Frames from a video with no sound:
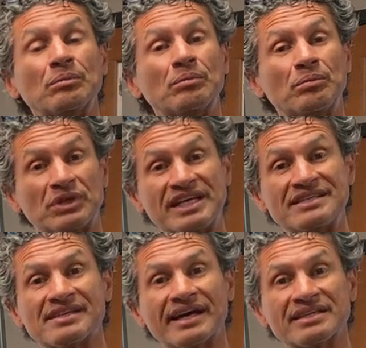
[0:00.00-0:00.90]

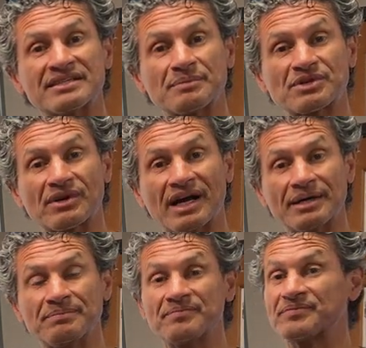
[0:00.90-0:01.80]
Please like and
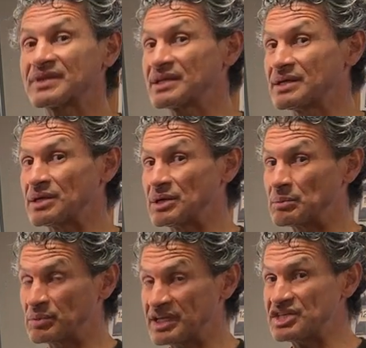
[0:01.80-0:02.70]
subscribe.
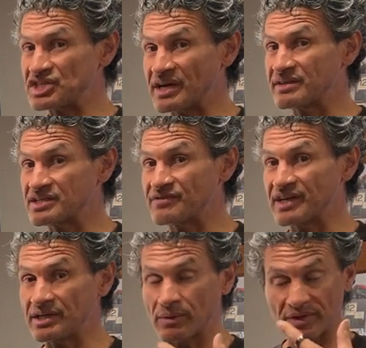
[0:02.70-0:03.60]
Please share this
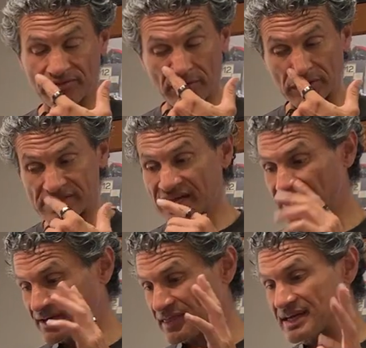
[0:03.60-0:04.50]
video with folks that
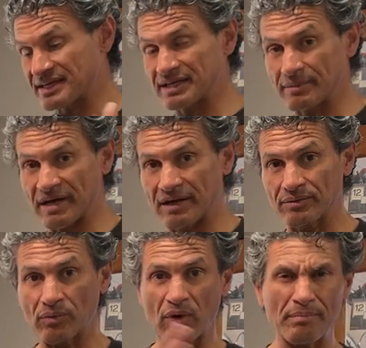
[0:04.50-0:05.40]
are thinking
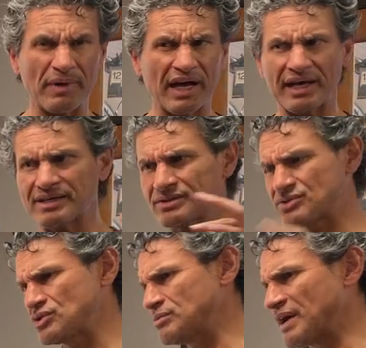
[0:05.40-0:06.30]
about one buy,
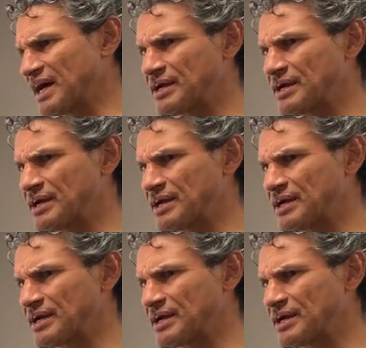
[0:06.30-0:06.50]
two buy.